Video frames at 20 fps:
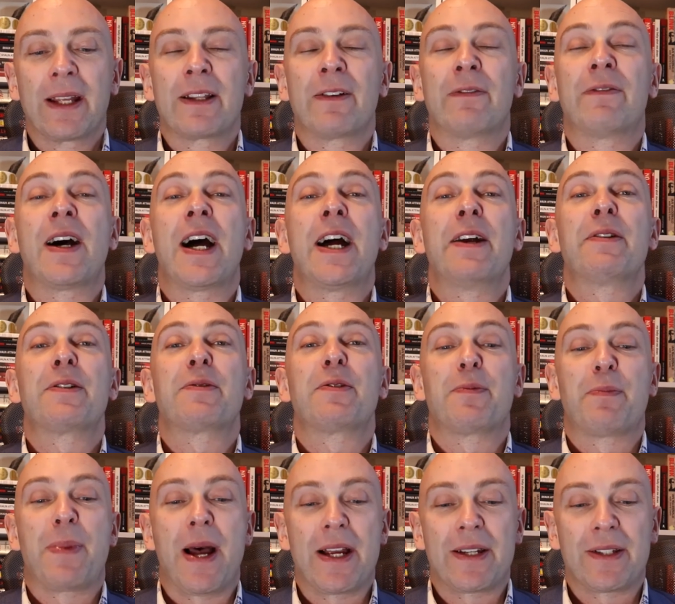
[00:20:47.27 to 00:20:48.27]
The virus
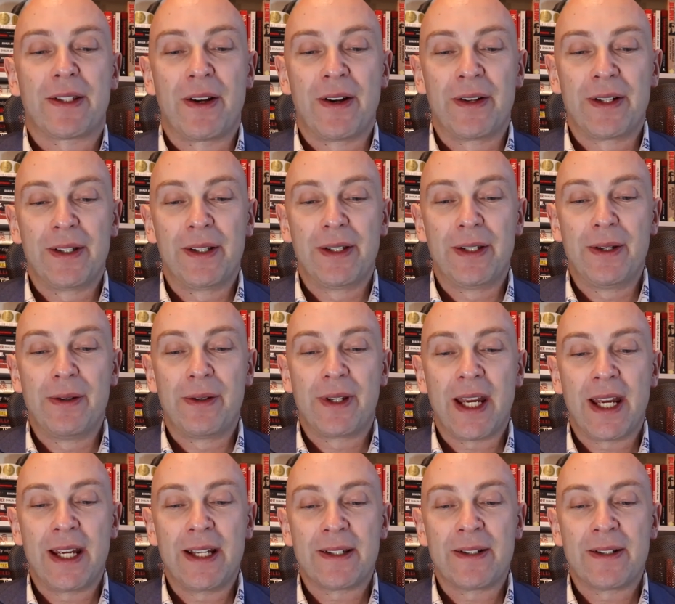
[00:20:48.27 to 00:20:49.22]
was passed on in the UK.